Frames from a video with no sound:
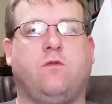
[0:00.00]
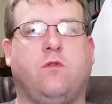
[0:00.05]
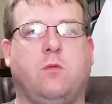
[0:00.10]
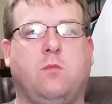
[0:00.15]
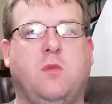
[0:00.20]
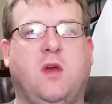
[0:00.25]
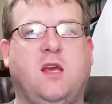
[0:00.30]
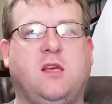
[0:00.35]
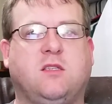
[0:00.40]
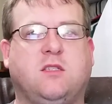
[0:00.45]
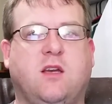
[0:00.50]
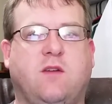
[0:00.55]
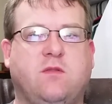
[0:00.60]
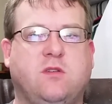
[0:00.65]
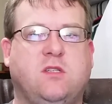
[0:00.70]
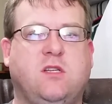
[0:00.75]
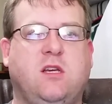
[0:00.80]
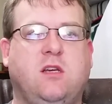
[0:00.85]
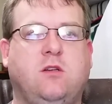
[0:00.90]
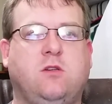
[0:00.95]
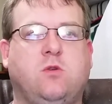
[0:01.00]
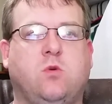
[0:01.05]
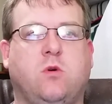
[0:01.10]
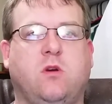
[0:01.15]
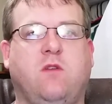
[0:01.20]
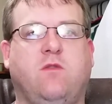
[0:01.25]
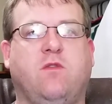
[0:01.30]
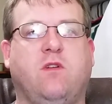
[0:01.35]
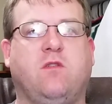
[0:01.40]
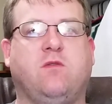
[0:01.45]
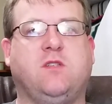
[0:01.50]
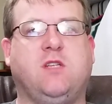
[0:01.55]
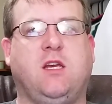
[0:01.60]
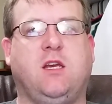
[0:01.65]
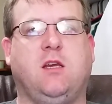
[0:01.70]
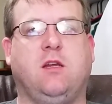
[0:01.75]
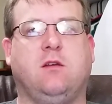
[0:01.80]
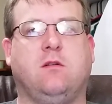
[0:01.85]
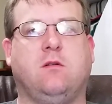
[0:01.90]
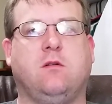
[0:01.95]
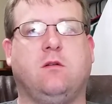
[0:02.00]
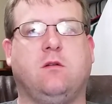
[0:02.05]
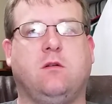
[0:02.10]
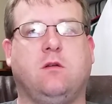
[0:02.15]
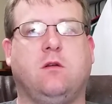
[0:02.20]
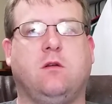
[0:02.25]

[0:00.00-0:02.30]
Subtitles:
for May 17th, 2015.